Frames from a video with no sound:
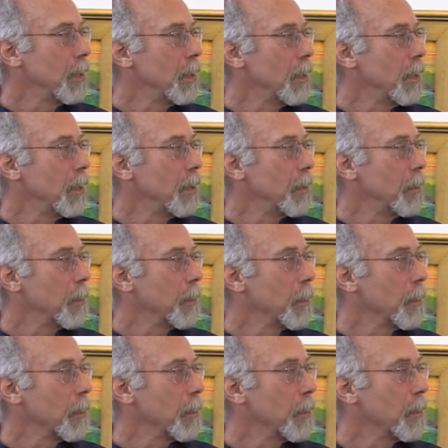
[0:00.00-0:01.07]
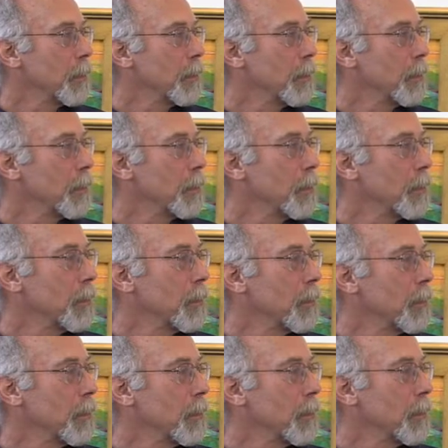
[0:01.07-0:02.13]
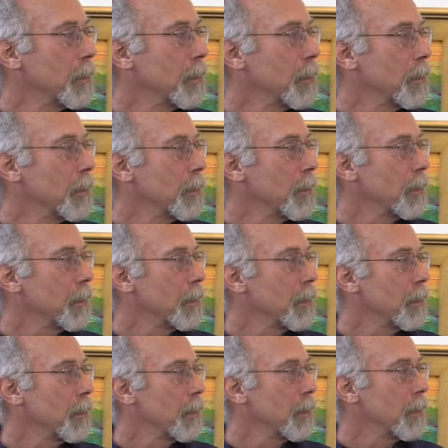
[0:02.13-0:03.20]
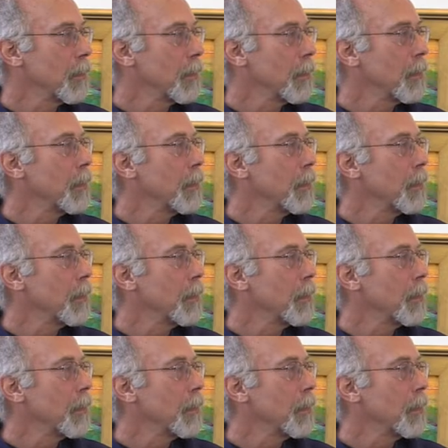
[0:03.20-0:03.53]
This person isn't speaking.